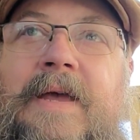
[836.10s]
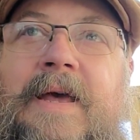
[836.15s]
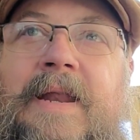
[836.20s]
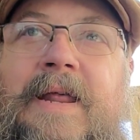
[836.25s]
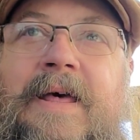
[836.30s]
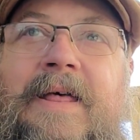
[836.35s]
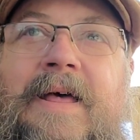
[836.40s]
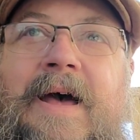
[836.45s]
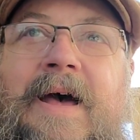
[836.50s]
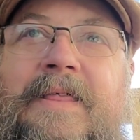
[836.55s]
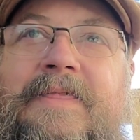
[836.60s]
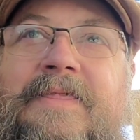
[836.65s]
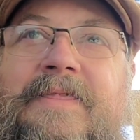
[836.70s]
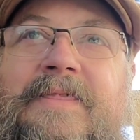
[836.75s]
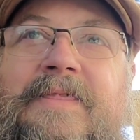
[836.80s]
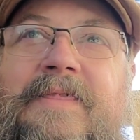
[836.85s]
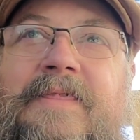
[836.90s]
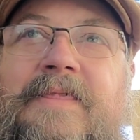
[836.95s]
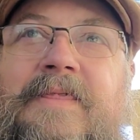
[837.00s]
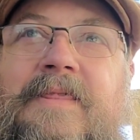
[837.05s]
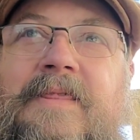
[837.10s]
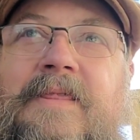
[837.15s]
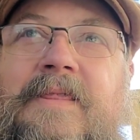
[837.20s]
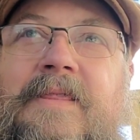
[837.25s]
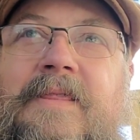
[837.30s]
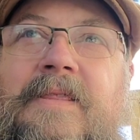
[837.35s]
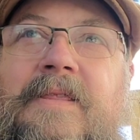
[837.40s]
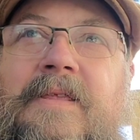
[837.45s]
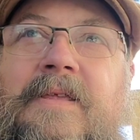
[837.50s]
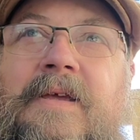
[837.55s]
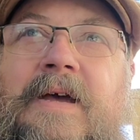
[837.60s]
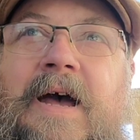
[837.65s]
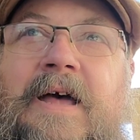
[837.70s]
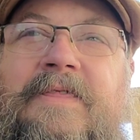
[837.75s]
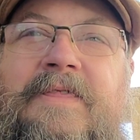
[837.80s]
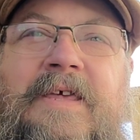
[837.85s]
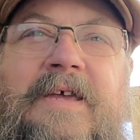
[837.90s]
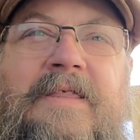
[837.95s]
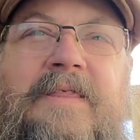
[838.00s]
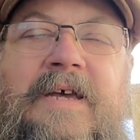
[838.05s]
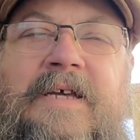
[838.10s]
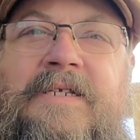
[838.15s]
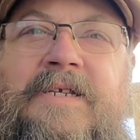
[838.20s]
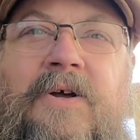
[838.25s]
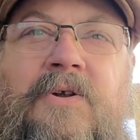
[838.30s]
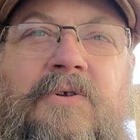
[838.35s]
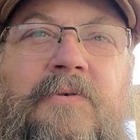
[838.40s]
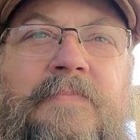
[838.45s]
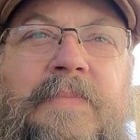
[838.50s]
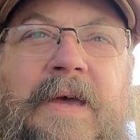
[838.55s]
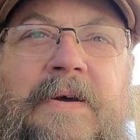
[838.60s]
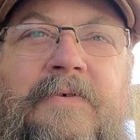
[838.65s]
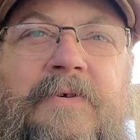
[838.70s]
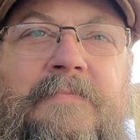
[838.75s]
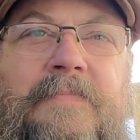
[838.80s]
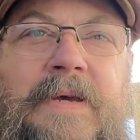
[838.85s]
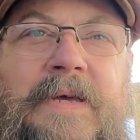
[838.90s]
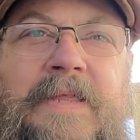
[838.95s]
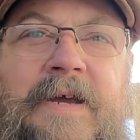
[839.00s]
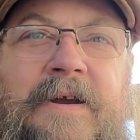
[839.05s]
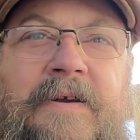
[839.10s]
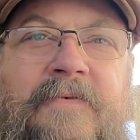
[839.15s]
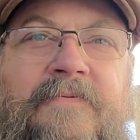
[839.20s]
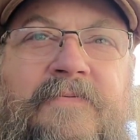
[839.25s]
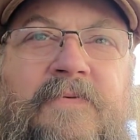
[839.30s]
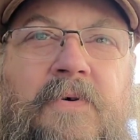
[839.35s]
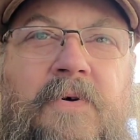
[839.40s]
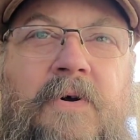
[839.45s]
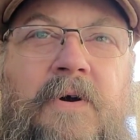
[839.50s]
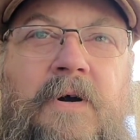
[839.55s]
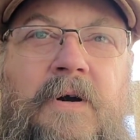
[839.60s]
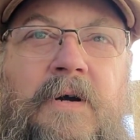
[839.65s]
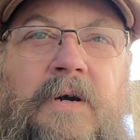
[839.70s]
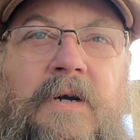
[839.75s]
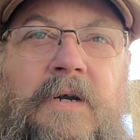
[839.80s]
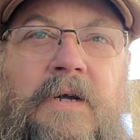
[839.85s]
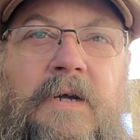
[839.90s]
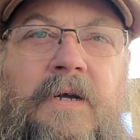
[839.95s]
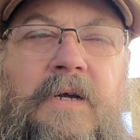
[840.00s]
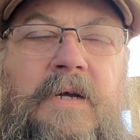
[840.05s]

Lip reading: and I think they told them they would be there for